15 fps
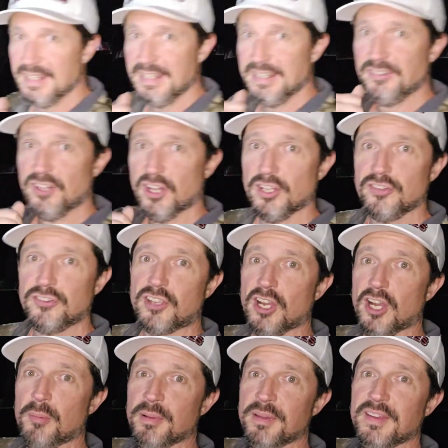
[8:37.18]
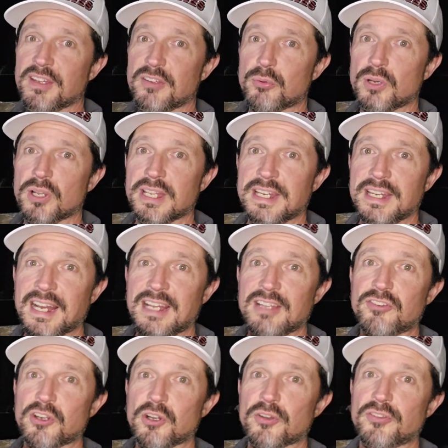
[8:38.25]
It does come in this really
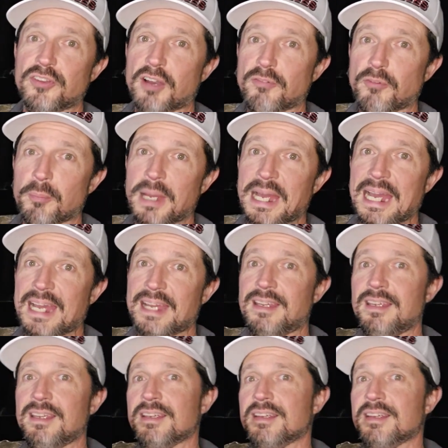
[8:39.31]
nice little duffel bag.